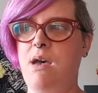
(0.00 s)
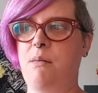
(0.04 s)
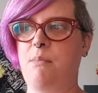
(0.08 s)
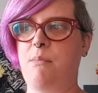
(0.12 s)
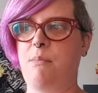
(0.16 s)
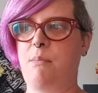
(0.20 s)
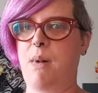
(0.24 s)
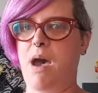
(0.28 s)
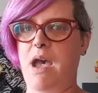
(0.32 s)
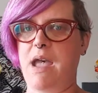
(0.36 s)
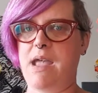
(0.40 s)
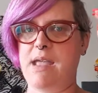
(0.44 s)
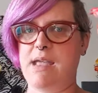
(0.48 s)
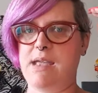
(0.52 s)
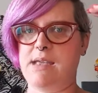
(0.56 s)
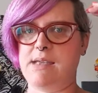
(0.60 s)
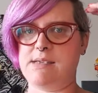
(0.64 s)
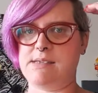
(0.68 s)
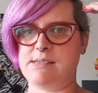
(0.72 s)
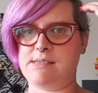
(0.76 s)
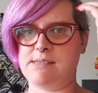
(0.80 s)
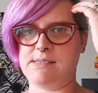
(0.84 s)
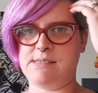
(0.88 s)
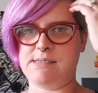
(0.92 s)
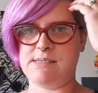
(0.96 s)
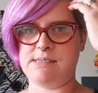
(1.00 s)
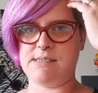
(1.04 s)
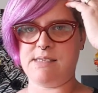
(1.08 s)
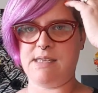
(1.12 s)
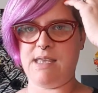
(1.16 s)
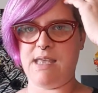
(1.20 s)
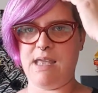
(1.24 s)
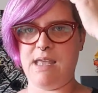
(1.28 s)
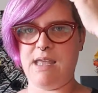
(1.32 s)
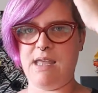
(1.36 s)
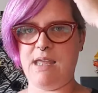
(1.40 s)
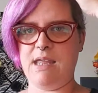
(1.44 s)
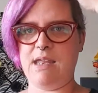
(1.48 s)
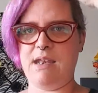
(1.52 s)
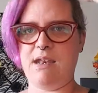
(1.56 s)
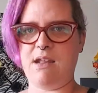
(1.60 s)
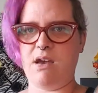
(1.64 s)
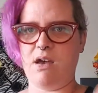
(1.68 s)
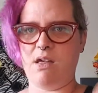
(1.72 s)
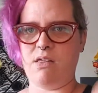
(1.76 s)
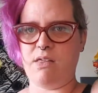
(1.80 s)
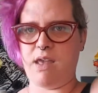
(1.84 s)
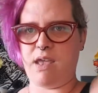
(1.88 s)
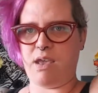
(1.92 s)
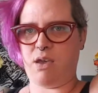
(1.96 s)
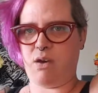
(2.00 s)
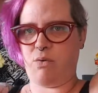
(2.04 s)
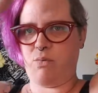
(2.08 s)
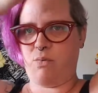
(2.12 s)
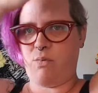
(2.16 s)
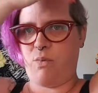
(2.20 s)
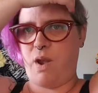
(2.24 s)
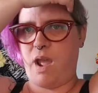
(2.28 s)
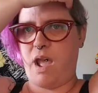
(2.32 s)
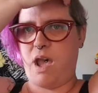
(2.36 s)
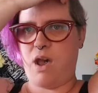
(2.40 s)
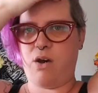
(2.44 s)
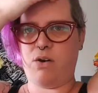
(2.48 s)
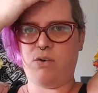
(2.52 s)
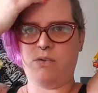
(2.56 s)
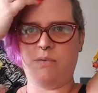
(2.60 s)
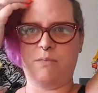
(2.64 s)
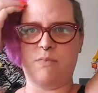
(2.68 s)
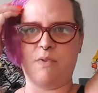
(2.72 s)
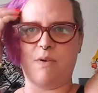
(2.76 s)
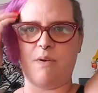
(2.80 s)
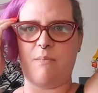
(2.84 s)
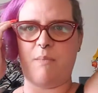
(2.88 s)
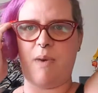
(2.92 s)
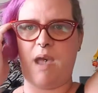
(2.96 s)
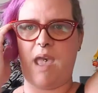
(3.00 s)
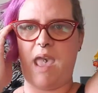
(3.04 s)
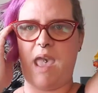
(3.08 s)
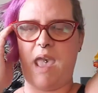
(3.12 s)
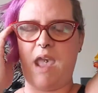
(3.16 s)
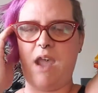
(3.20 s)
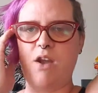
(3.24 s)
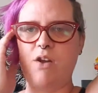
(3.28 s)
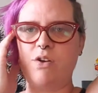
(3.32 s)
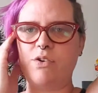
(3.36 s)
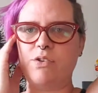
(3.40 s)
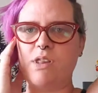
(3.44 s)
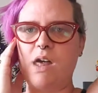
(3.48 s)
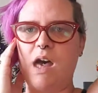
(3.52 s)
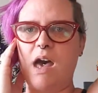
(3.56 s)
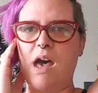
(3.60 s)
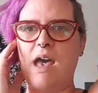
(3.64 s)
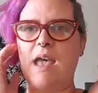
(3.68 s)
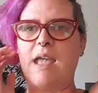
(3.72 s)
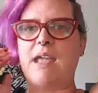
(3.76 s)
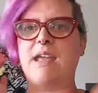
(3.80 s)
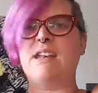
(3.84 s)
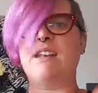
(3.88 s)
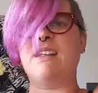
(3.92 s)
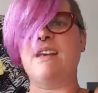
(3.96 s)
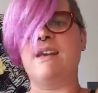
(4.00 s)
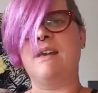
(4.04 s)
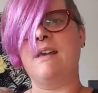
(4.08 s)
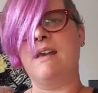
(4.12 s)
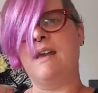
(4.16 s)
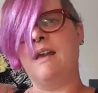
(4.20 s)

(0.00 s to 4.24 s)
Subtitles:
my skin, like around my hairline.